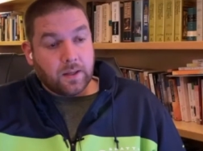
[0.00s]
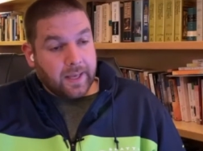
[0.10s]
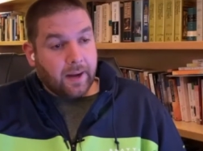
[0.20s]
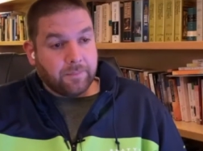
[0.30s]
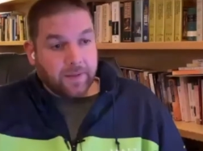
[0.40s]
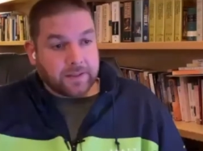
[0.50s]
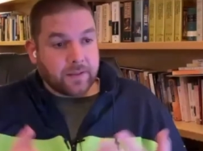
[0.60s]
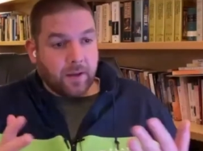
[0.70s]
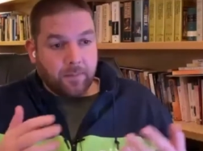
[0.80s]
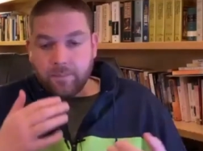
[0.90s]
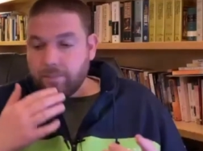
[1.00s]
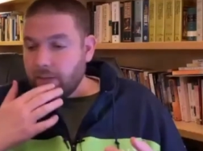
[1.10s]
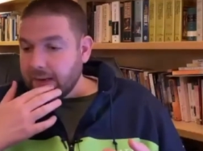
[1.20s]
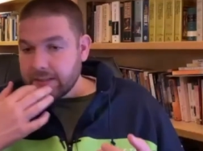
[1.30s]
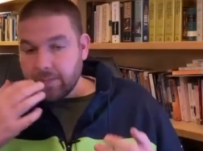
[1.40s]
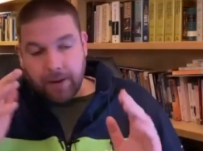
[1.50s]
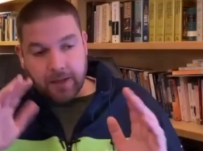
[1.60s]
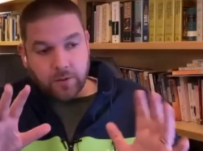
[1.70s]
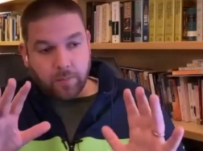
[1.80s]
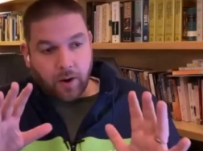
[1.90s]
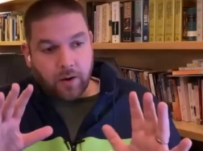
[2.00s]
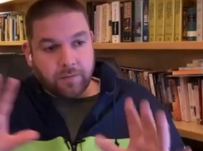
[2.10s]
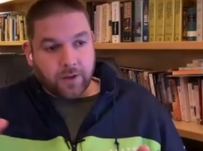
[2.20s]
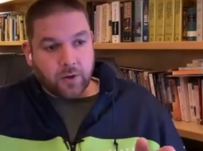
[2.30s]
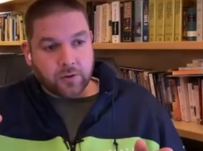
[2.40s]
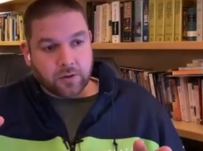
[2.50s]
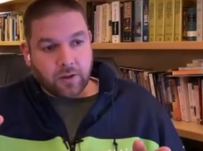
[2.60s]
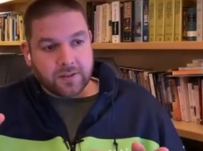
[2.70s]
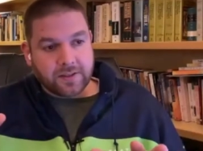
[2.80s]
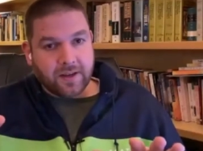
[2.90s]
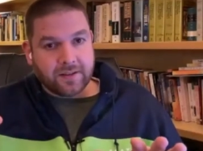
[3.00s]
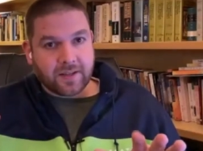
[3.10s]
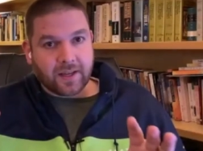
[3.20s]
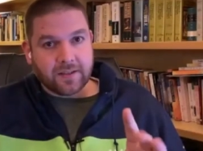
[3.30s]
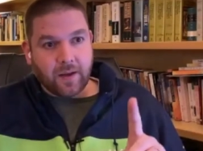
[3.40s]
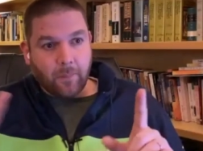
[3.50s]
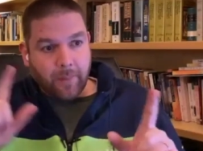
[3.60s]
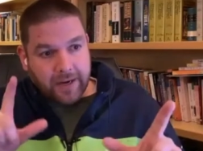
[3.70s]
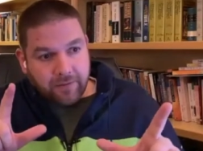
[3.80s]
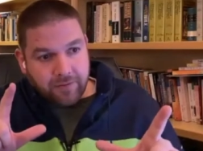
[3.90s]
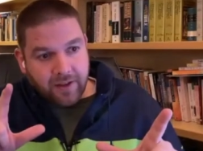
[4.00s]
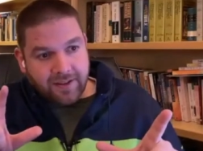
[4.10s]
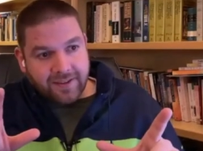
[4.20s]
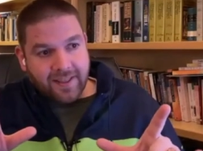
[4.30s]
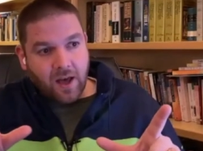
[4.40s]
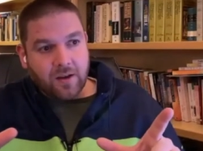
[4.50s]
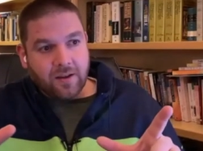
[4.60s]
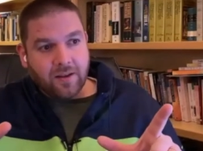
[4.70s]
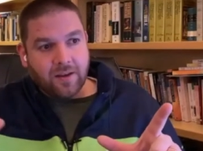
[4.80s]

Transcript: yeah that's a that is a major part of the kosher laws that is like a, a benefit that